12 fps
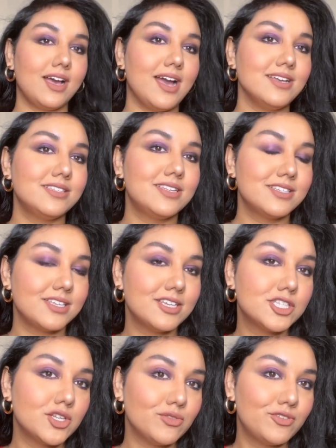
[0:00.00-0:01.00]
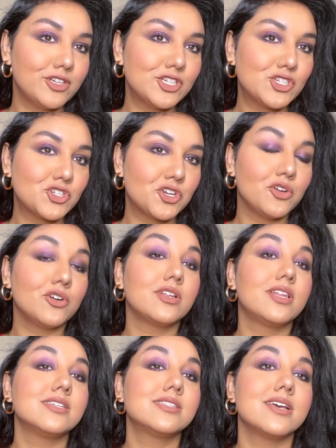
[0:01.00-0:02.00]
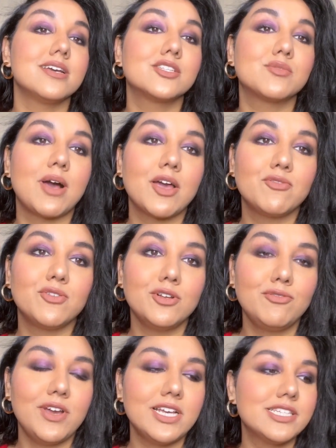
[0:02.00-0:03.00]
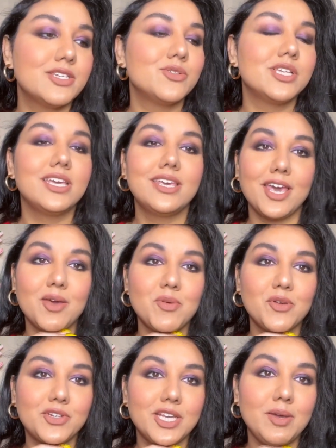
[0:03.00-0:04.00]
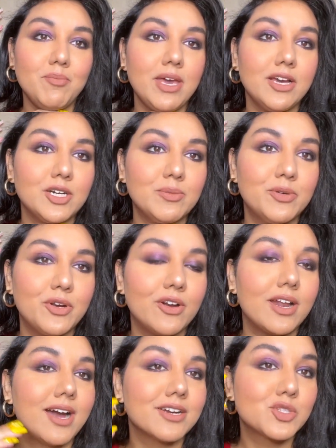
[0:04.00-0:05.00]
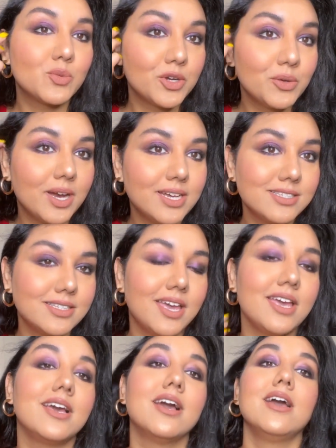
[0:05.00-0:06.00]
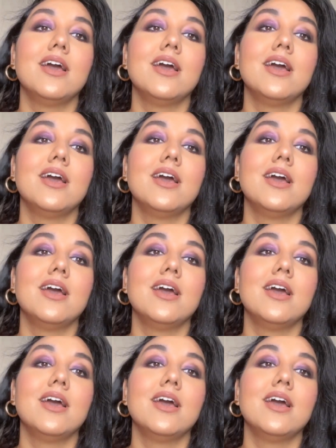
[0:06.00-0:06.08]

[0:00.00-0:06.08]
guys, this is the finished look. This is my full face using K Beauty makeup products. What do you guys think?